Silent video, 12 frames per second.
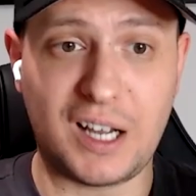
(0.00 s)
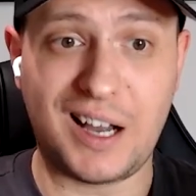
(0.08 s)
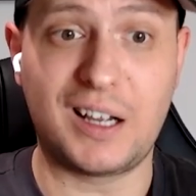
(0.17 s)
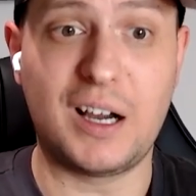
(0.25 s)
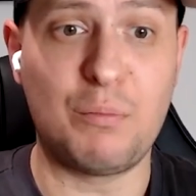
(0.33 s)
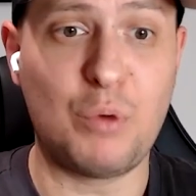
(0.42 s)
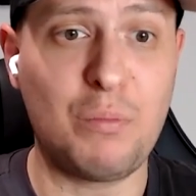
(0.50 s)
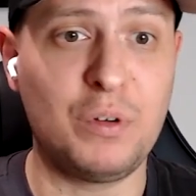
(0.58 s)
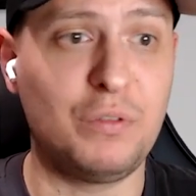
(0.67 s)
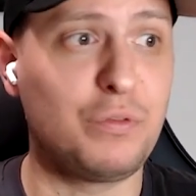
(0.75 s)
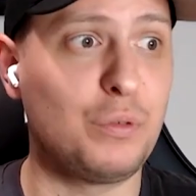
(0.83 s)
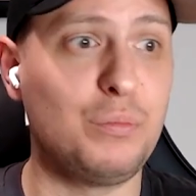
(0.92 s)
aha moment
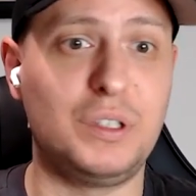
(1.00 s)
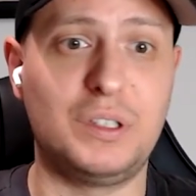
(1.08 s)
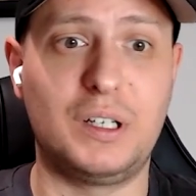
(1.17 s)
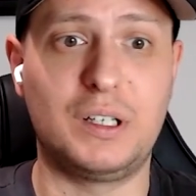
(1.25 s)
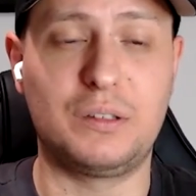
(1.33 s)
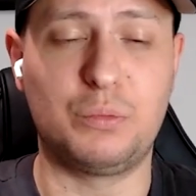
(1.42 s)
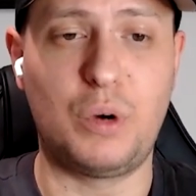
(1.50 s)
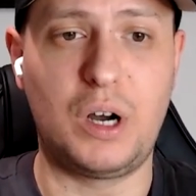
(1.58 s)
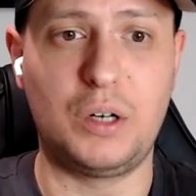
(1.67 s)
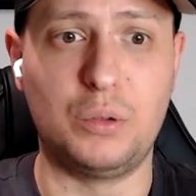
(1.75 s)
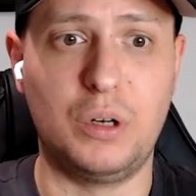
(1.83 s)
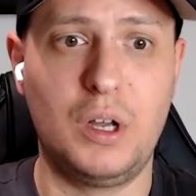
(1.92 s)
for me that,
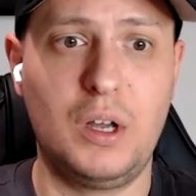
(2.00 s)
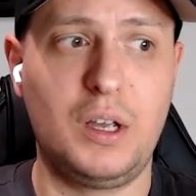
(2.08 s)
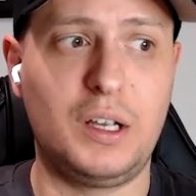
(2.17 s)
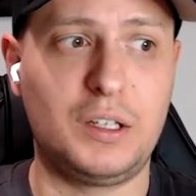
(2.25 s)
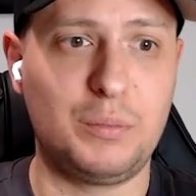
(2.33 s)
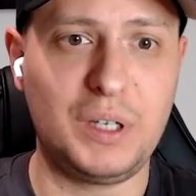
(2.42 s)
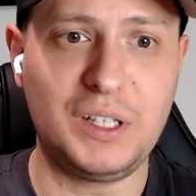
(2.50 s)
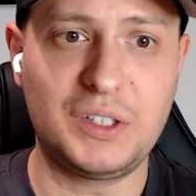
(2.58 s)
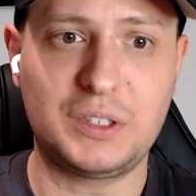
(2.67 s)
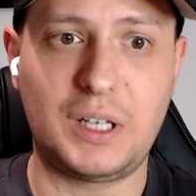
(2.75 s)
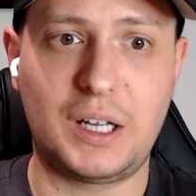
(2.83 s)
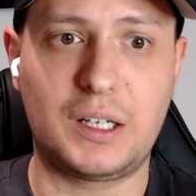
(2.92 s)
wow. It means
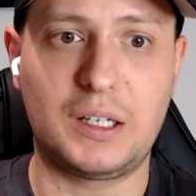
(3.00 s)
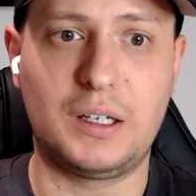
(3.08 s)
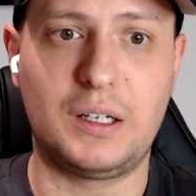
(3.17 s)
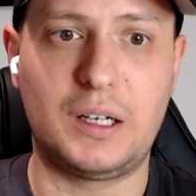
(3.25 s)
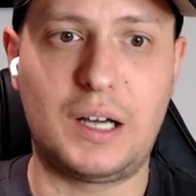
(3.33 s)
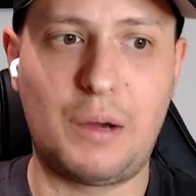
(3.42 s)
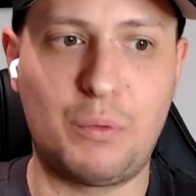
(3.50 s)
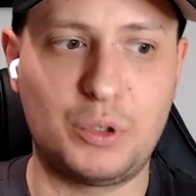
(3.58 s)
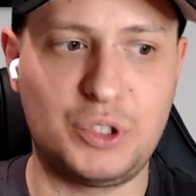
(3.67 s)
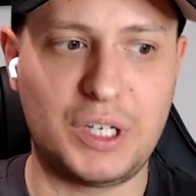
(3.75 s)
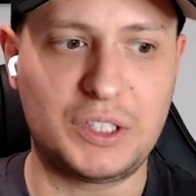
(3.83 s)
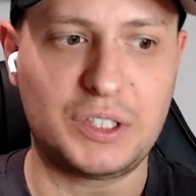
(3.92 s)
like I
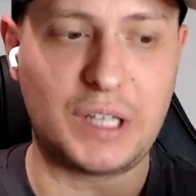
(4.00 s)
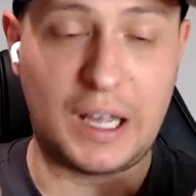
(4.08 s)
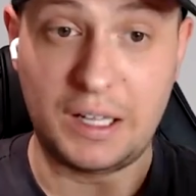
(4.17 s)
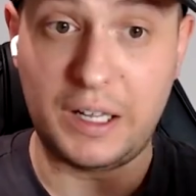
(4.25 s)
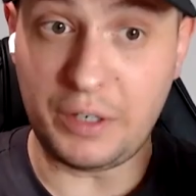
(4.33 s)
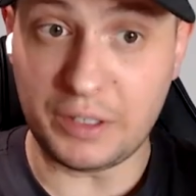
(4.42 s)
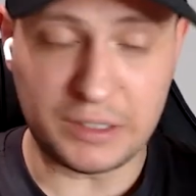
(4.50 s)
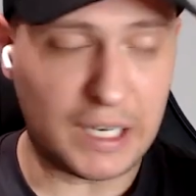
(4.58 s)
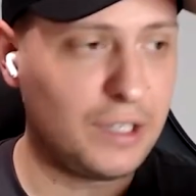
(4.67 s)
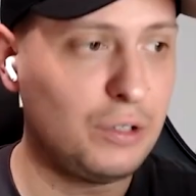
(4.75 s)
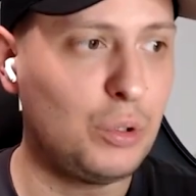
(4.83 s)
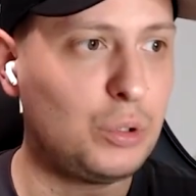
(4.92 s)
never
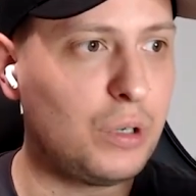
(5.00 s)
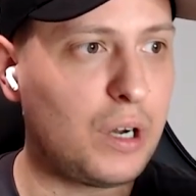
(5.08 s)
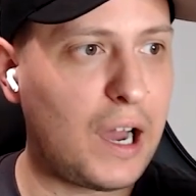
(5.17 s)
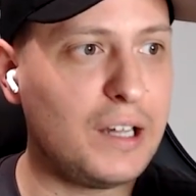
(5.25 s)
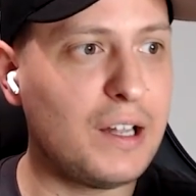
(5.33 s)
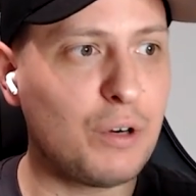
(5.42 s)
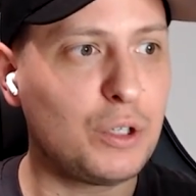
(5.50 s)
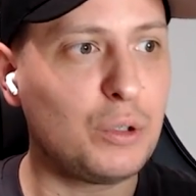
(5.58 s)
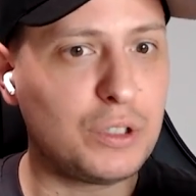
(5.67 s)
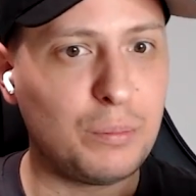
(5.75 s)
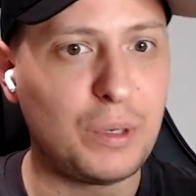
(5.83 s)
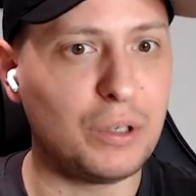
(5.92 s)
thought
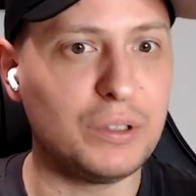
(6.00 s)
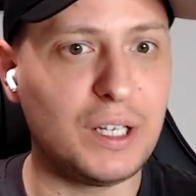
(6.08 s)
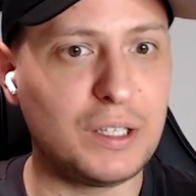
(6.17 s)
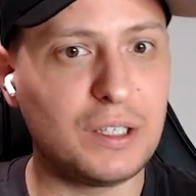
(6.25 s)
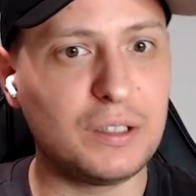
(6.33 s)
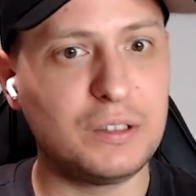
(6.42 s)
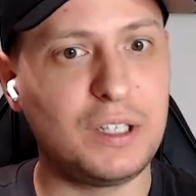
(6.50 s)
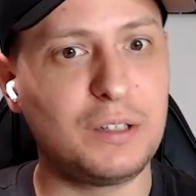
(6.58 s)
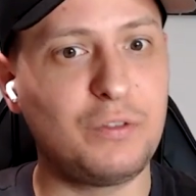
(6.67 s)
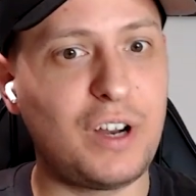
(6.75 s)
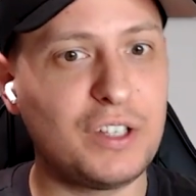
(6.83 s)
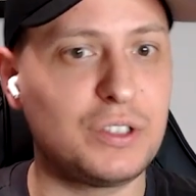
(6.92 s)
about that,
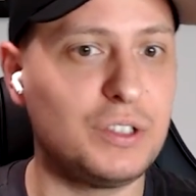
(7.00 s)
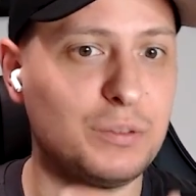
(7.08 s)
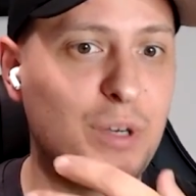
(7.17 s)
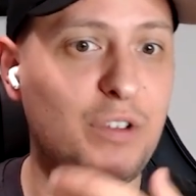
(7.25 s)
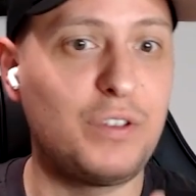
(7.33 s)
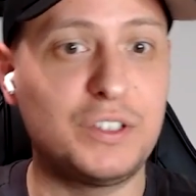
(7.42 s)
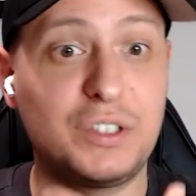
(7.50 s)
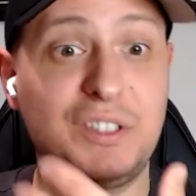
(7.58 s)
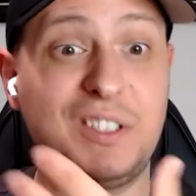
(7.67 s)
my father's